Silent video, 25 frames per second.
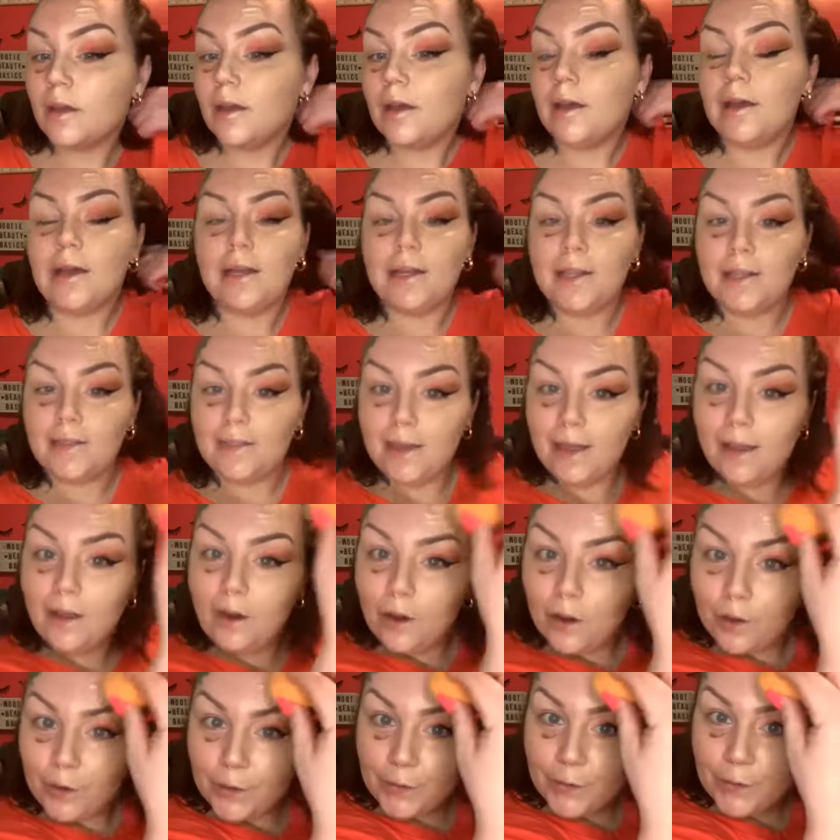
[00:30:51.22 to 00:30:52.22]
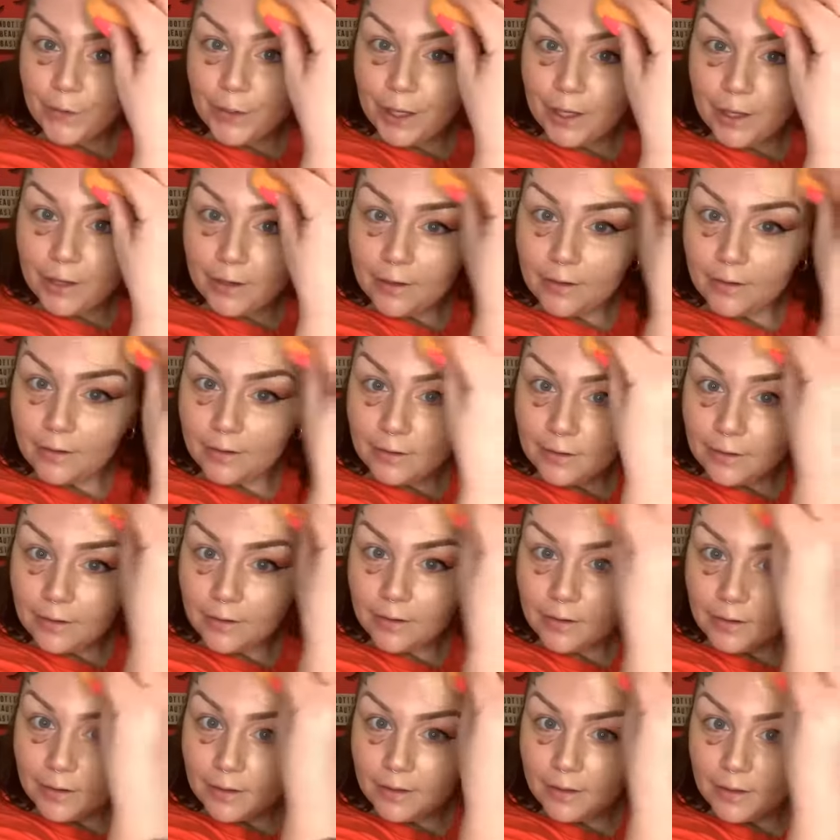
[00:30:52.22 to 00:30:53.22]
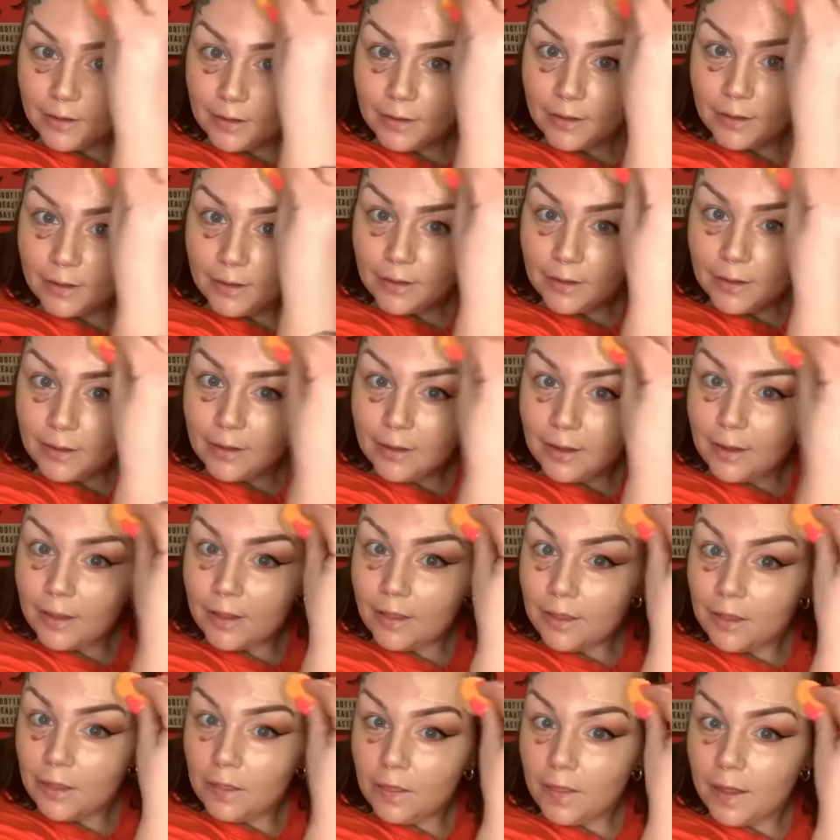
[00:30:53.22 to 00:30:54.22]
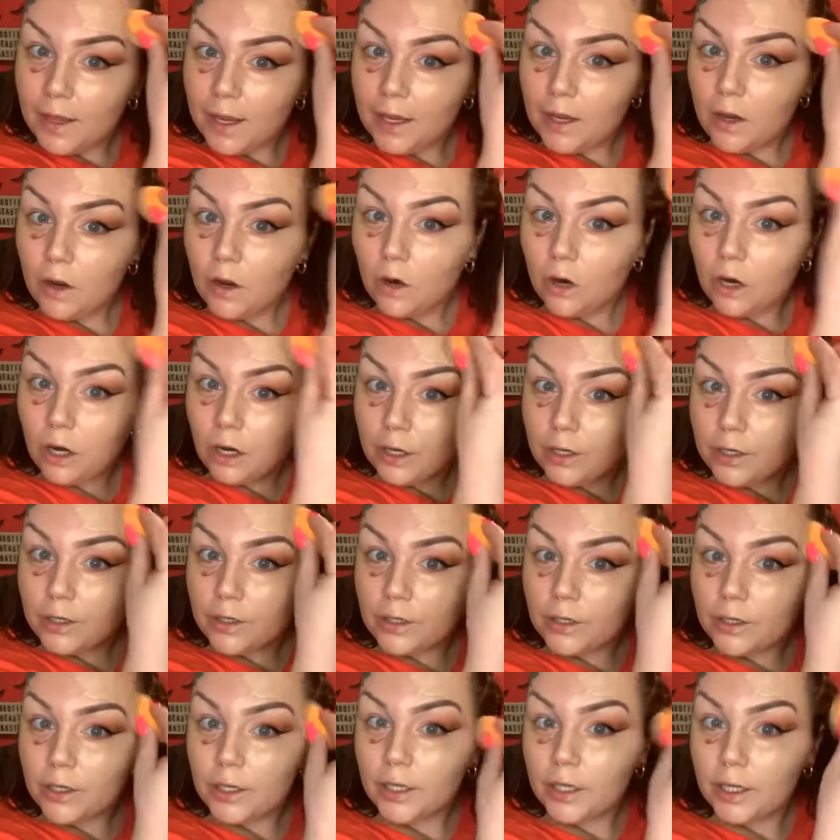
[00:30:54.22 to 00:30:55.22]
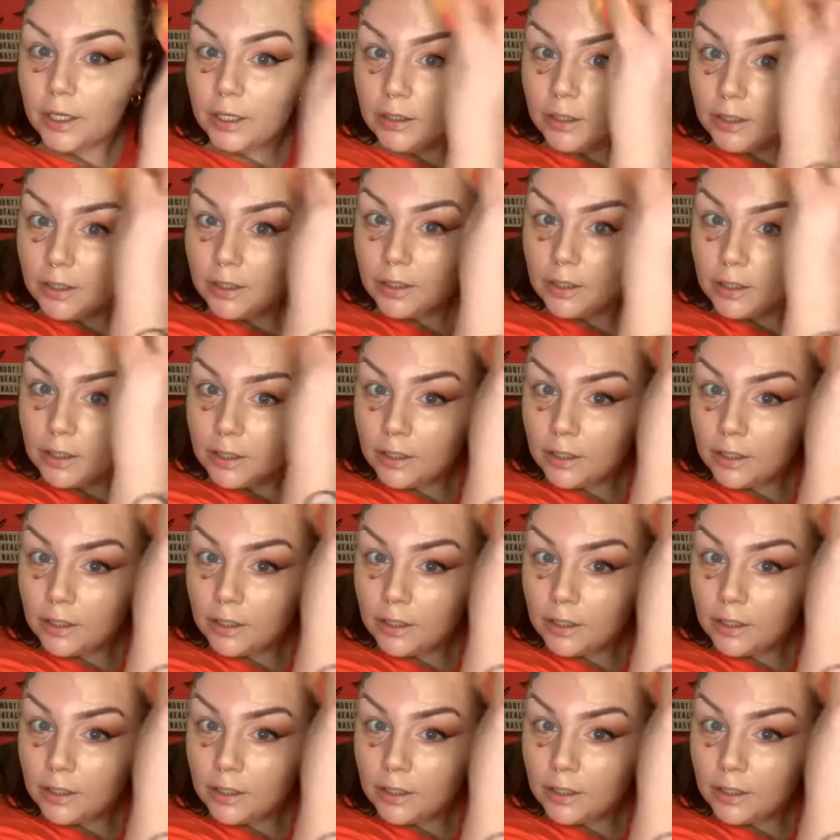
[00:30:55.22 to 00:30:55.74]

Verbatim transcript: Honey, they are good. They are good.